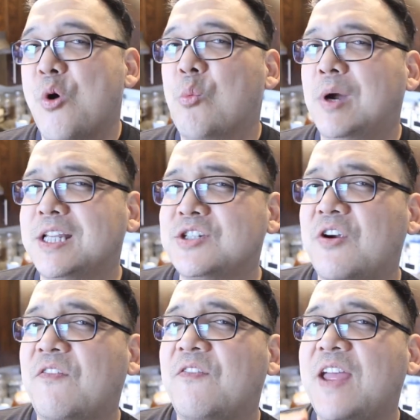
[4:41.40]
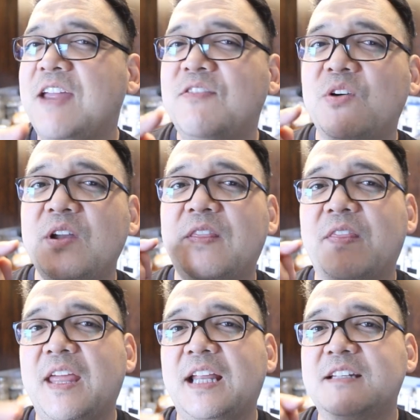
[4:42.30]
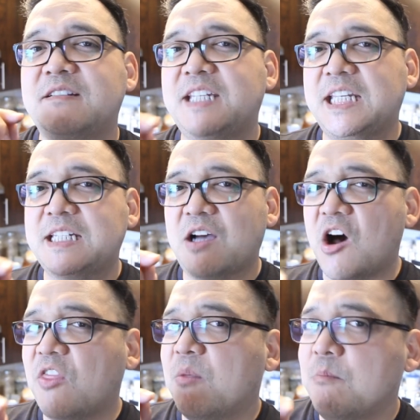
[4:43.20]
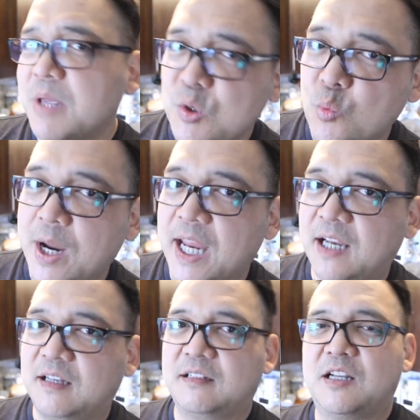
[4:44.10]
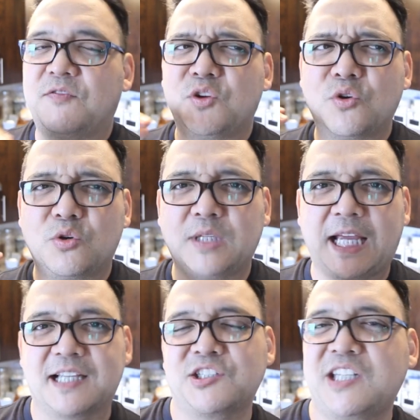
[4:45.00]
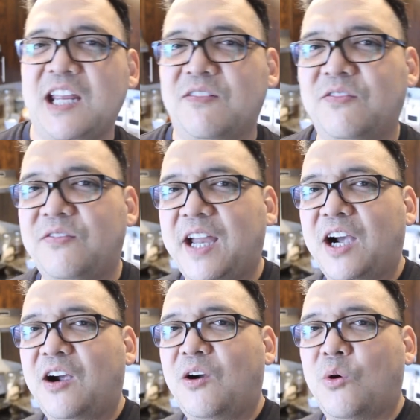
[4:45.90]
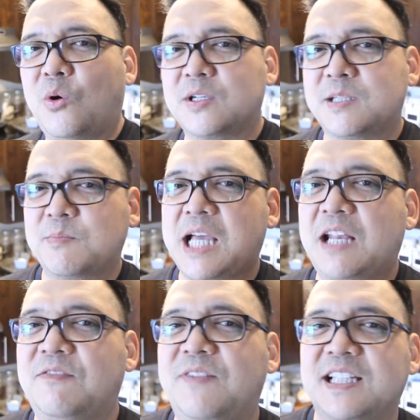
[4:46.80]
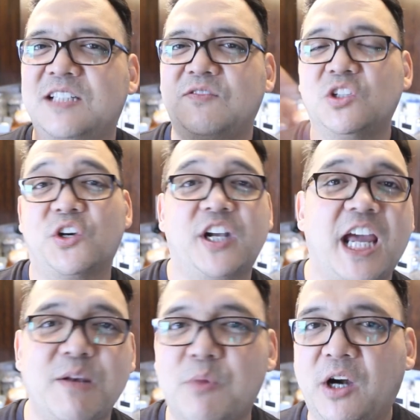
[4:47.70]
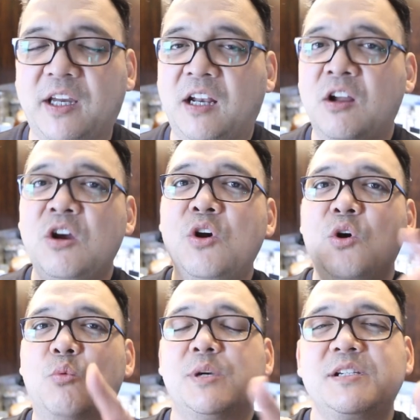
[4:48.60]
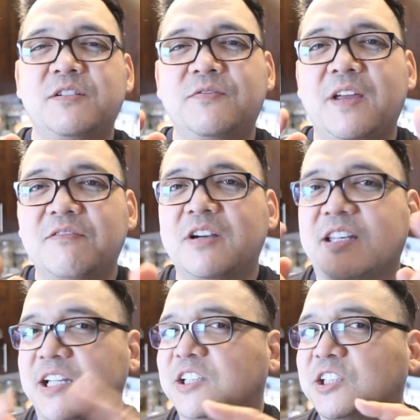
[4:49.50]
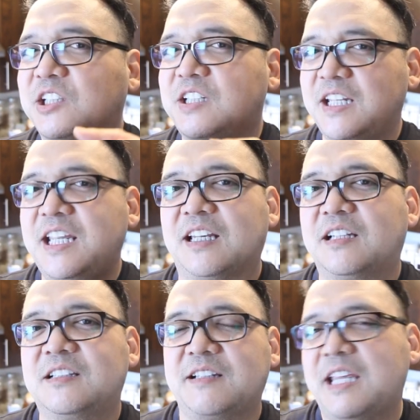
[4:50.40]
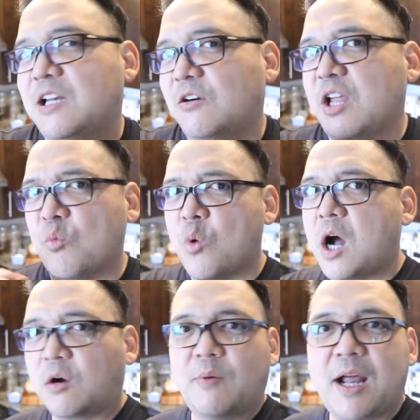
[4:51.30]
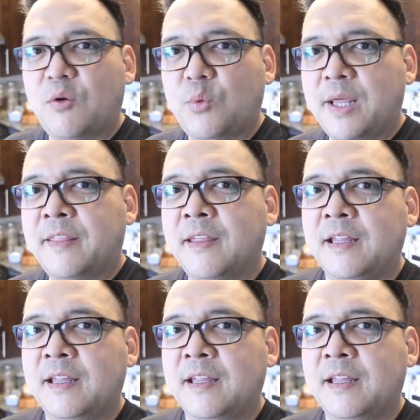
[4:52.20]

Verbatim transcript: What is your favorite thing to eat on the Midway? Now, if you go to like a state fair or some kind of festival or night market, what is your favorite dish to eat, to eat and walk around with?